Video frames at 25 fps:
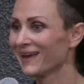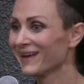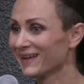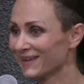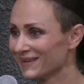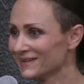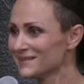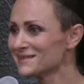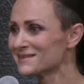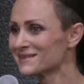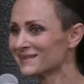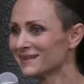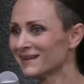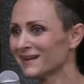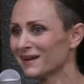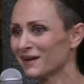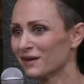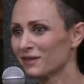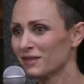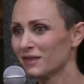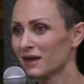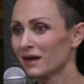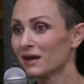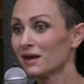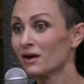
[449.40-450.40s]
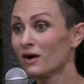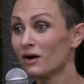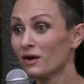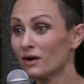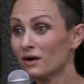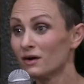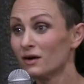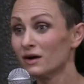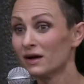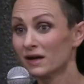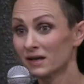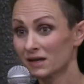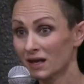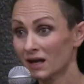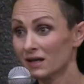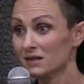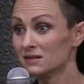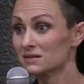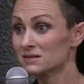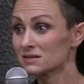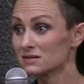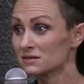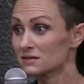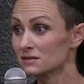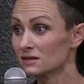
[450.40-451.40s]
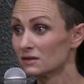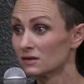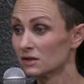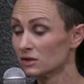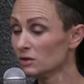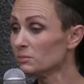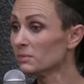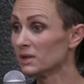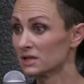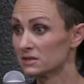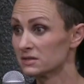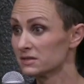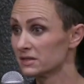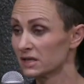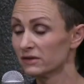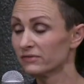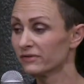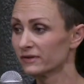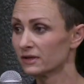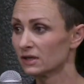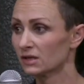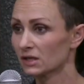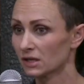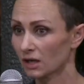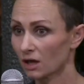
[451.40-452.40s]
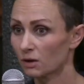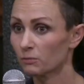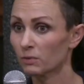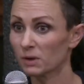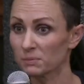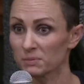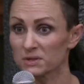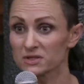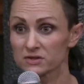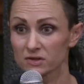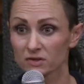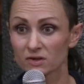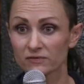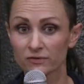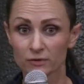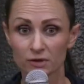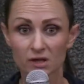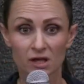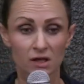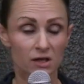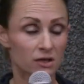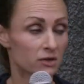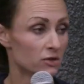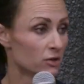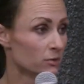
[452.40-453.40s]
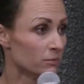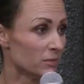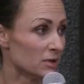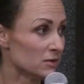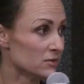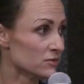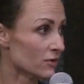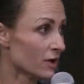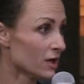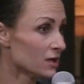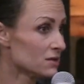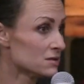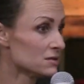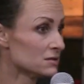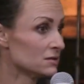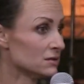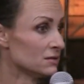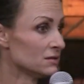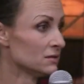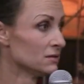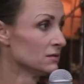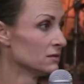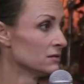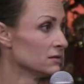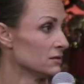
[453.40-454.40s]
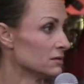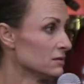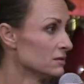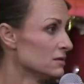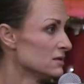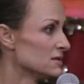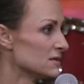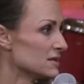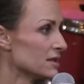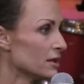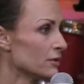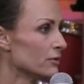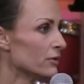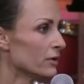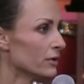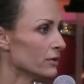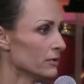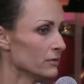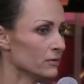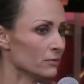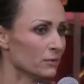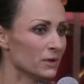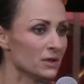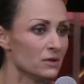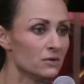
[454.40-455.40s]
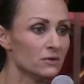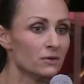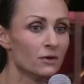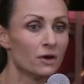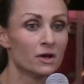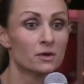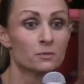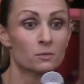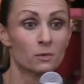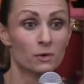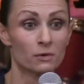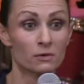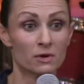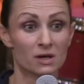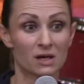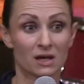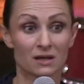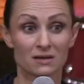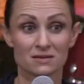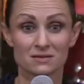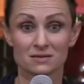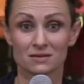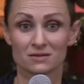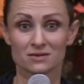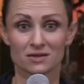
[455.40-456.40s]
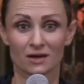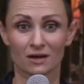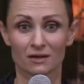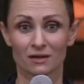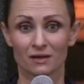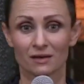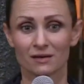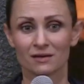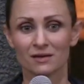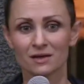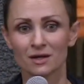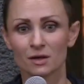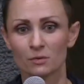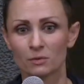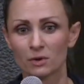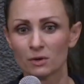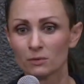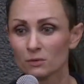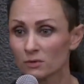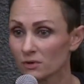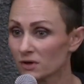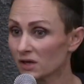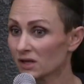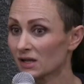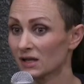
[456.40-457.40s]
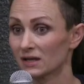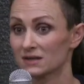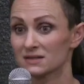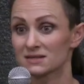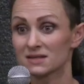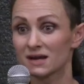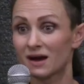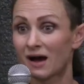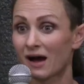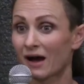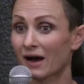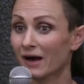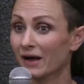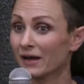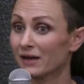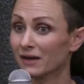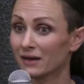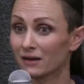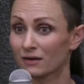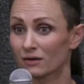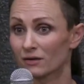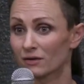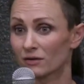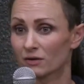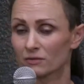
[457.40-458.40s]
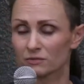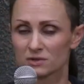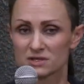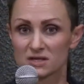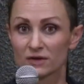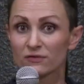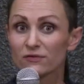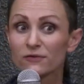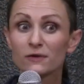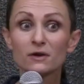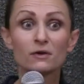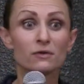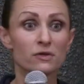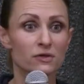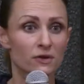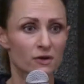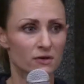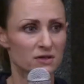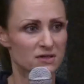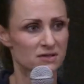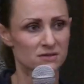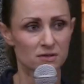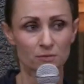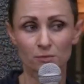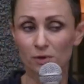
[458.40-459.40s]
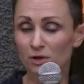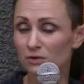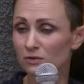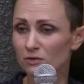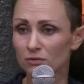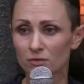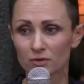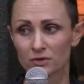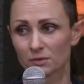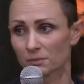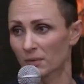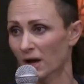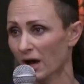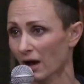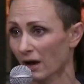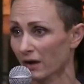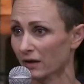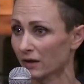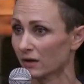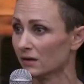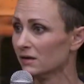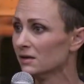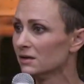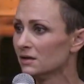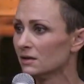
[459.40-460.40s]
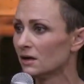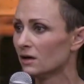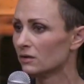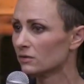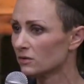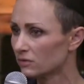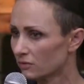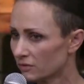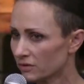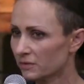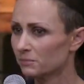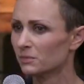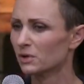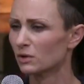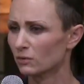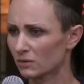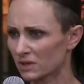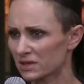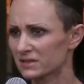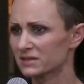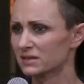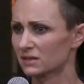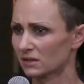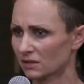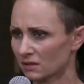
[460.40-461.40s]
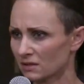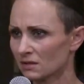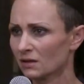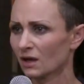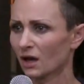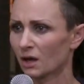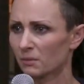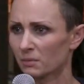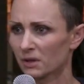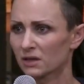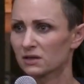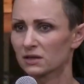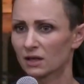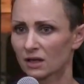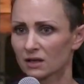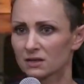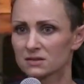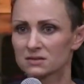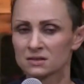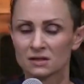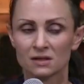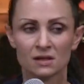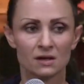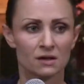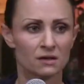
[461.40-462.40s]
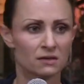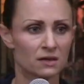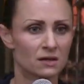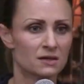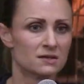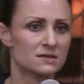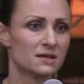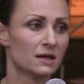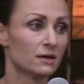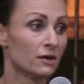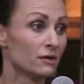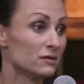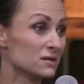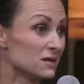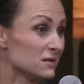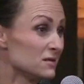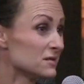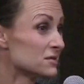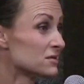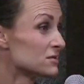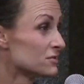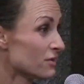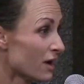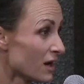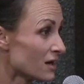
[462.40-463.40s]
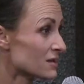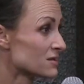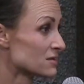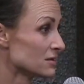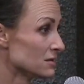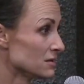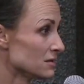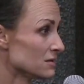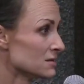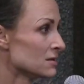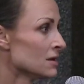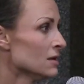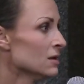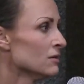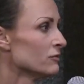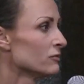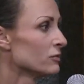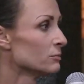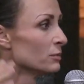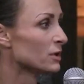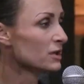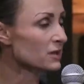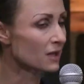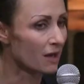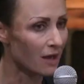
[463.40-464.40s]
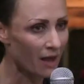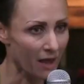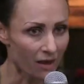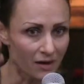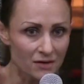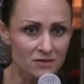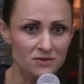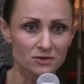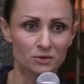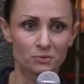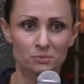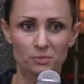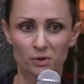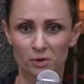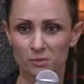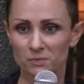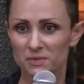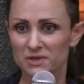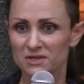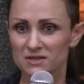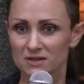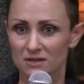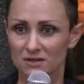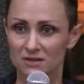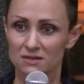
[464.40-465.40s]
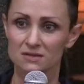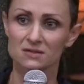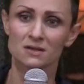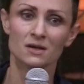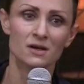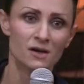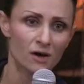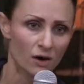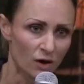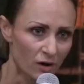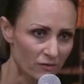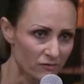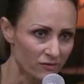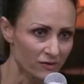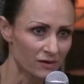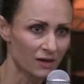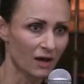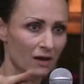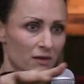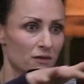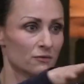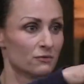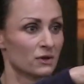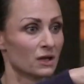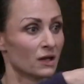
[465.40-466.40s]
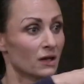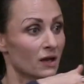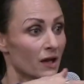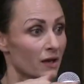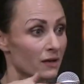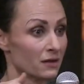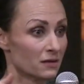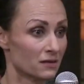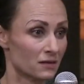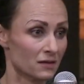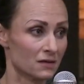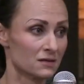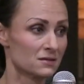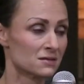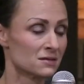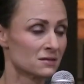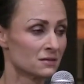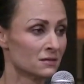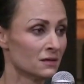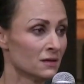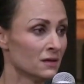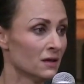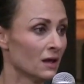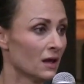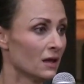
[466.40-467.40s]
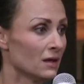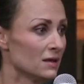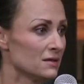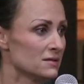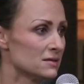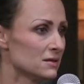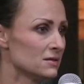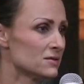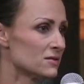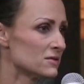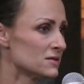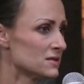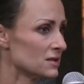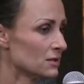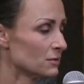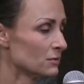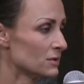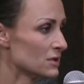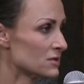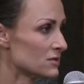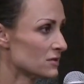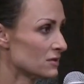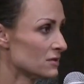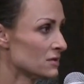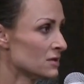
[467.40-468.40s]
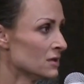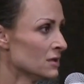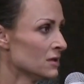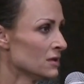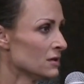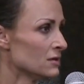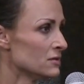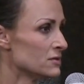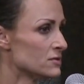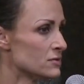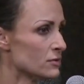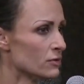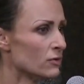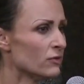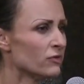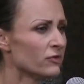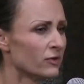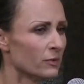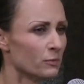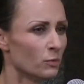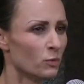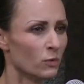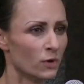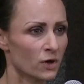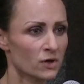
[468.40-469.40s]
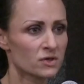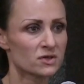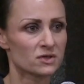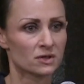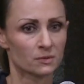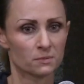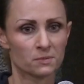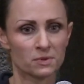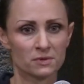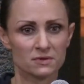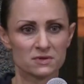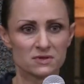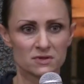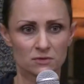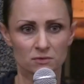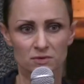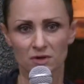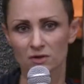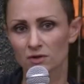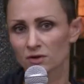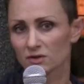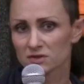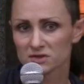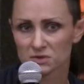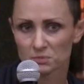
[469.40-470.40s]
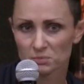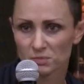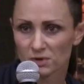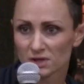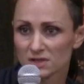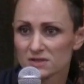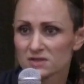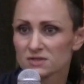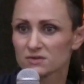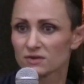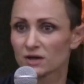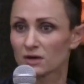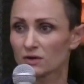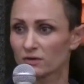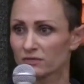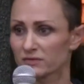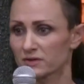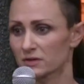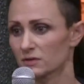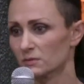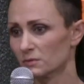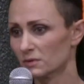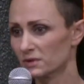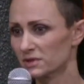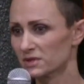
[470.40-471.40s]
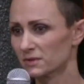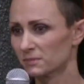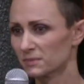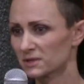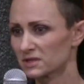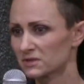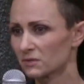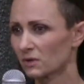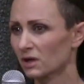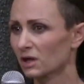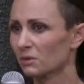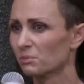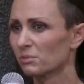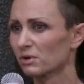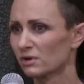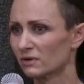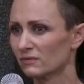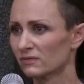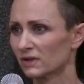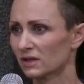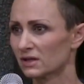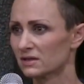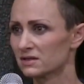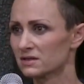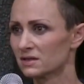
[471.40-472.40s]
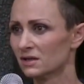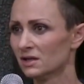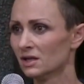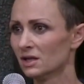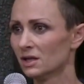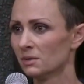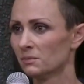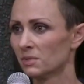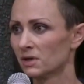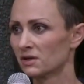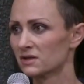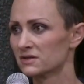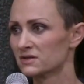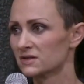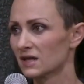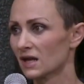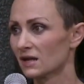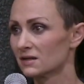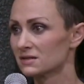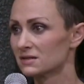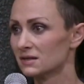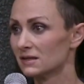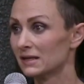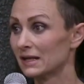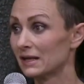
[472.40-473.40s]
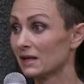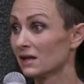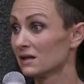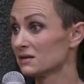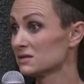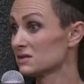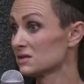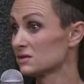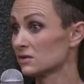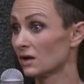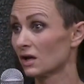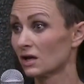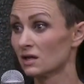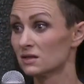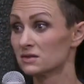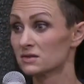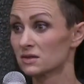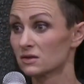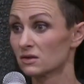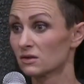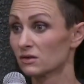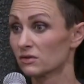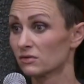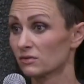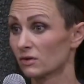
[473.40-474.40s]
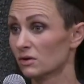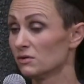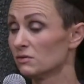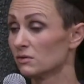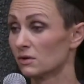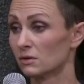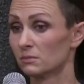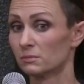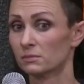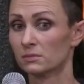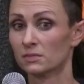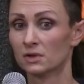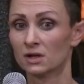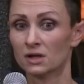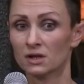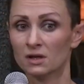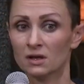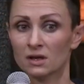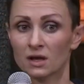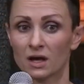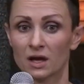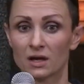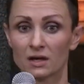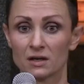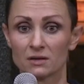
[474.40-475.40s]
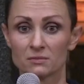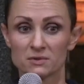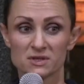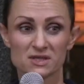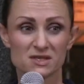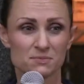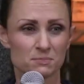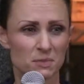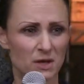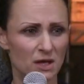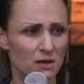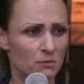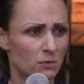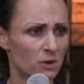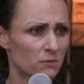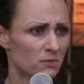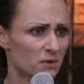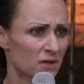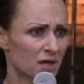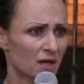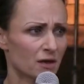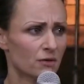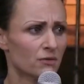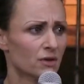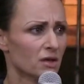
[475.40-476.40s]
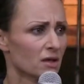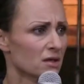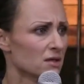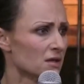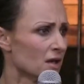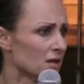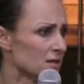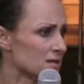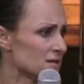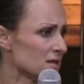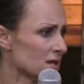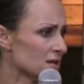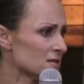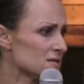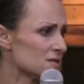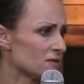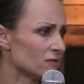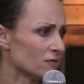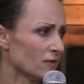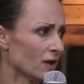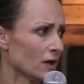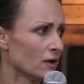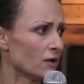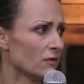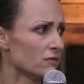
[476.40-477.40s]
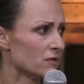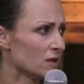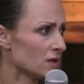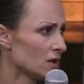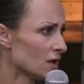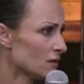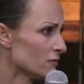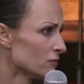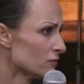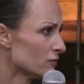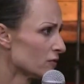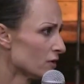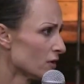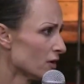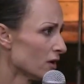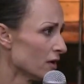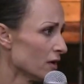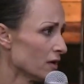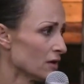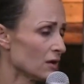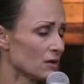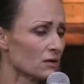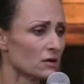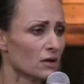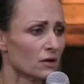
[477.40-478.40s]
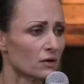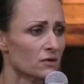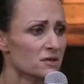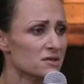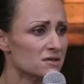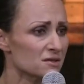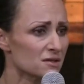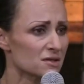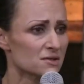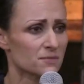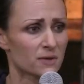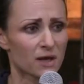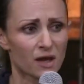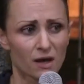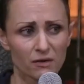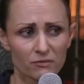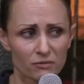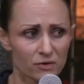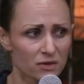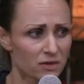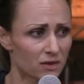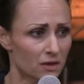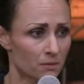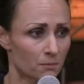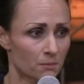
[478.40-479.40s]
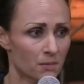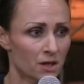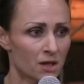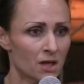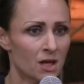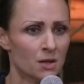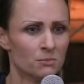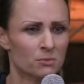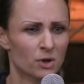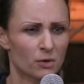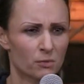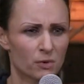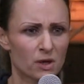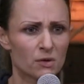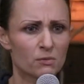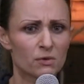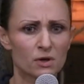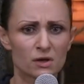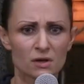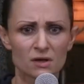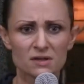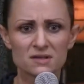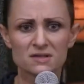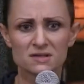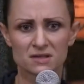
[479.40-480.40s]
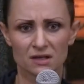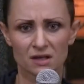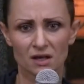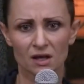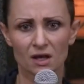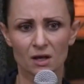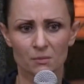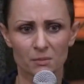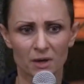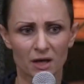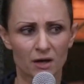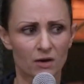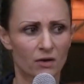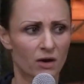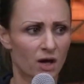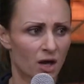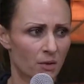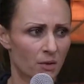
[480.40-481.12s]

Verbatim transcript: and they are against humans, definitely. Our weapons are for killing humans, right? Zero. We do not war against each other. We war against higher or different authorities. I won't call them higher, I'll call them noisy. How about that? Things that are distractions from what the actual purpose is of a gathering like this. And it's interesting we should draw from worship. To, you know, to preach straight after the worship is quite a privilege because that led us straight into the throne room and he was speak, we were hearing and, and testifying of the love of God and the closeness we have with him. But we were not singing about how